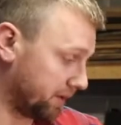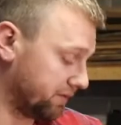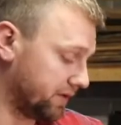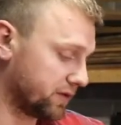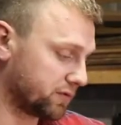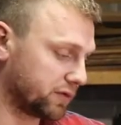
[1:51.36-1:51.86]

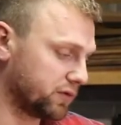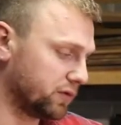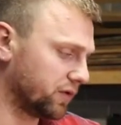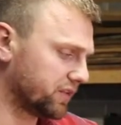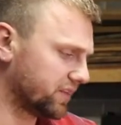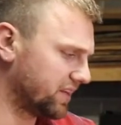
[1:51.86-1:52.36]
ten videos with
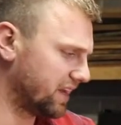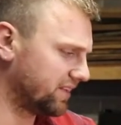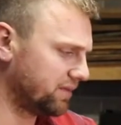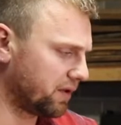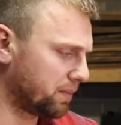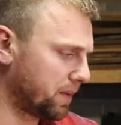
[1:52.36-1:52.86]
tools, and it
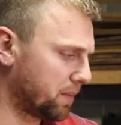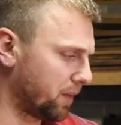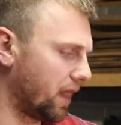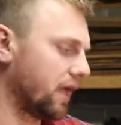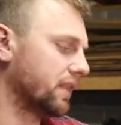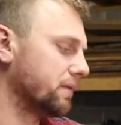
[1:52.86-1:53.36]
seems like people
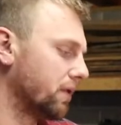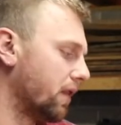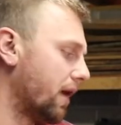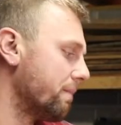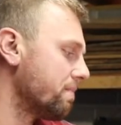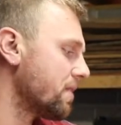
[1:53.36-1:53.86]
like them a
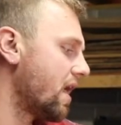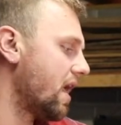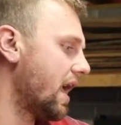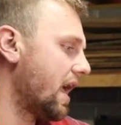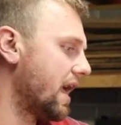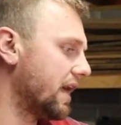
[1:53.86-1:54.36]
lot.
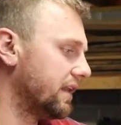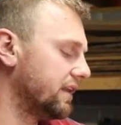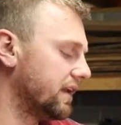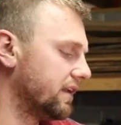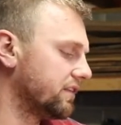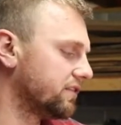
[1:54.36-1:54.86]

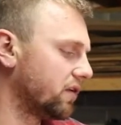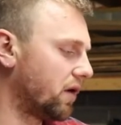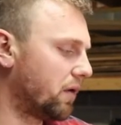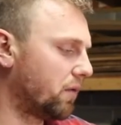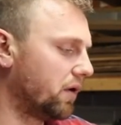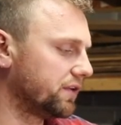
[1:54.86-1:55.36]
And uh, so
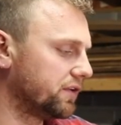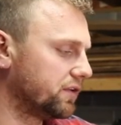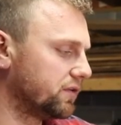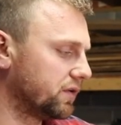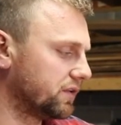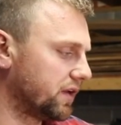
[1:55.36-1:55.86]
I wanted to
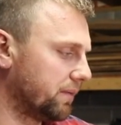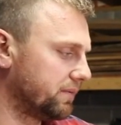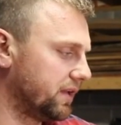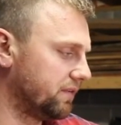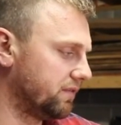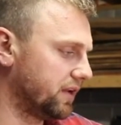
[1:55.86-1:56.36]
do a top
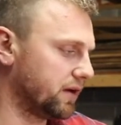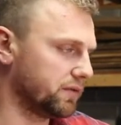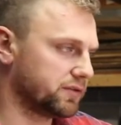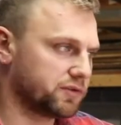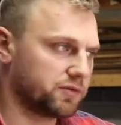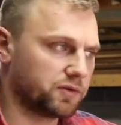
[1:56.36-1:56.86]
10 video
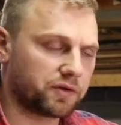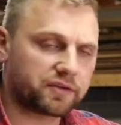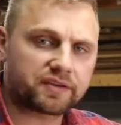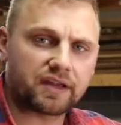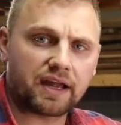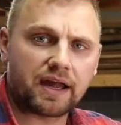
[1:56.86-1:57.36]
with
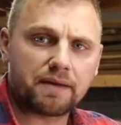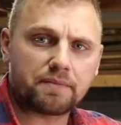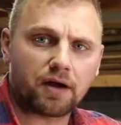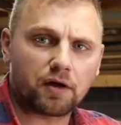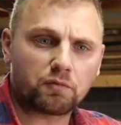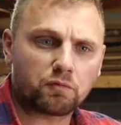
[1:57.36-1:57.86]
tools
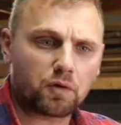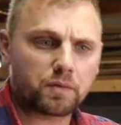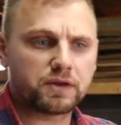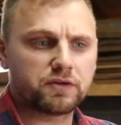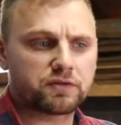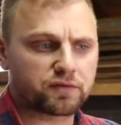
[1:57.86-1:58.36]
um, on what
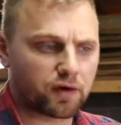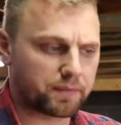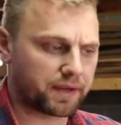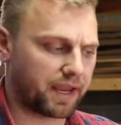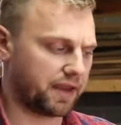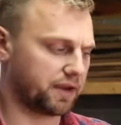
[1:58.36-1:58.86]
we use for our
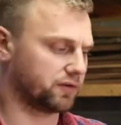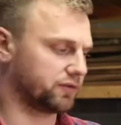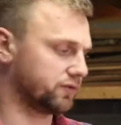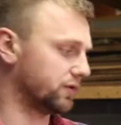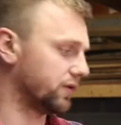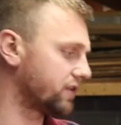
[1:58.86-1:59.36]
mechanical
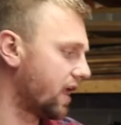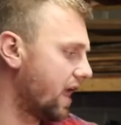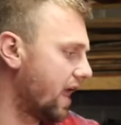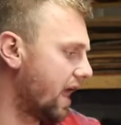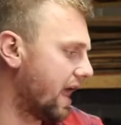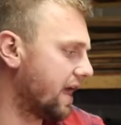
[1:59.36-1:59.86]
tools.
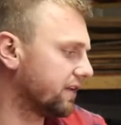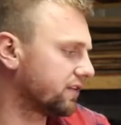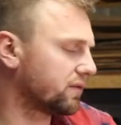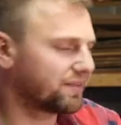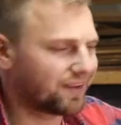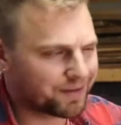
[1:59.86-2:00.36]
And
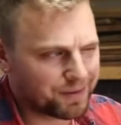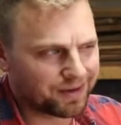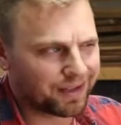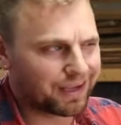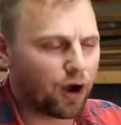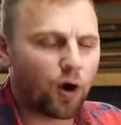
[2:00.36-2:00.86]
so we talked
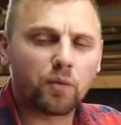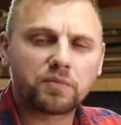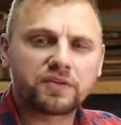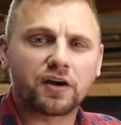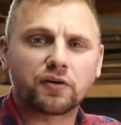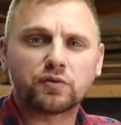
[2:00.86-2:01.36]
about like
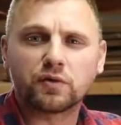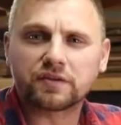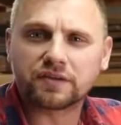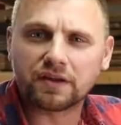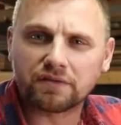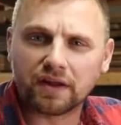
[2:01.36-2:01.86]
homesteader tools
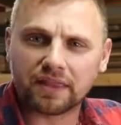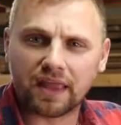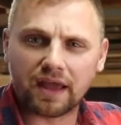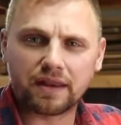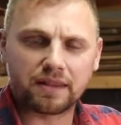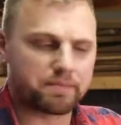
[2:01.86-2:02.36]
and stuff like
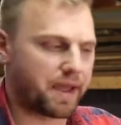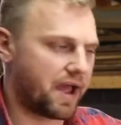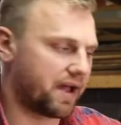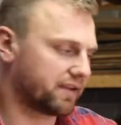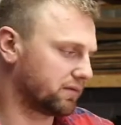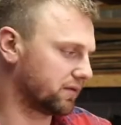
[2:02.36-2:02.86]
that in the past.